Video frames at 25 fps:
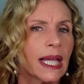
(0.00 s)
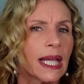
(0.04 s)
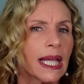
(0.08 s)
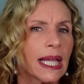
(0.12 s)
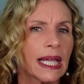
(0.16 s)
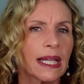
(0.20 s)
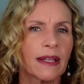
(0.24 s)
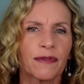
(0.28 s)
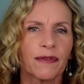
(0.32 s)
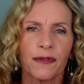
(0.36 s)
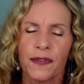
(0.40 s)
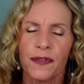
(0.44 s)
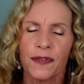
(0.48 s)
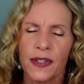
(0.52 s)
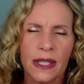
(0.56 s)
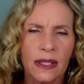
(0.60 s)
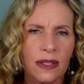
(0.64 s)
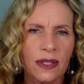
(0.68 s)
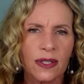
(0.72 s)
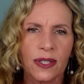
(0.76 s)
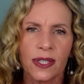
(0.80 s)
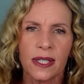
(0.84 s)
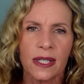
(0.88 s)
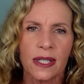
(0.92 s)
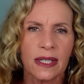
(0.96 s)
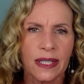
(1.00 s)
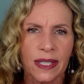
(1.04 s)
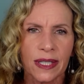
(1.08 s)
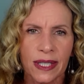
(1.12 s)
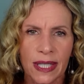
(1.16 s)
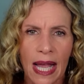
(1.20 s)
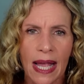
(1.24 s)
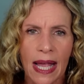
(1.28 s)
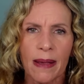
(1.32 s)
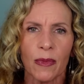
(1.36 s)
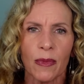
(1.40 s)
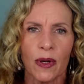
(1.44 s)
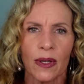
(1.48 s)
It feels the
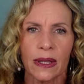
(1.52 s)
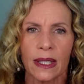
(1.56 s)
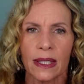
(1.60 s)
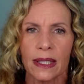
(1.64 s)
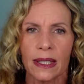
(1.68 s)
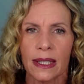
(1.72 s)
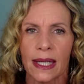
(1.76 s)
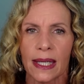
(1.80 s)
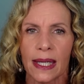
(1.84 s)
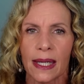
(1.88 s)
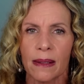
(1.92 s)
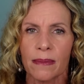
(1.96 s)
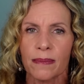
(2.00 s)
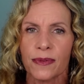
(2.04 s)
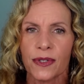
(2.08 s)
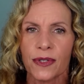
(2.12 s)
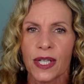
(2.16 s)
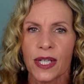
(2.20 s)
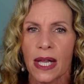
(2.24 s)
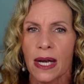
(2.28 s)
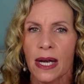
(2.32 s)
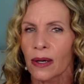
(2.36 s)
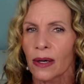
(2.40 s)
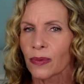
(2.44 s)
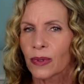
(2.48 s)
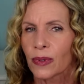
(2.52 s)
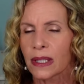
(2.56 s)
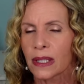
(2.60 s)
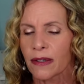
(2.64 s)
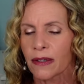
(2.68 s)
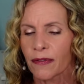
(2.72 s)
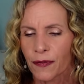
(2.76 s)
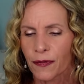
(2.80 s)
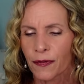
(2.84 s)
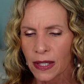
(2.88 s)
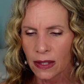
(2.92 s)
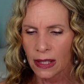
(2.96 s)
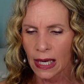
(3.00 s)
same on the lips and I really
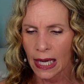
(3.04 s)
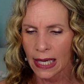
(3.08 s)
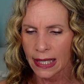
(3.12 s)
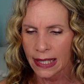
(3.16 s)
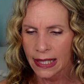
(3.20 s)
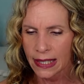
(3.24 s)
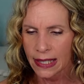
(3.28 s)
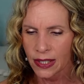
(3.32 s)
feel like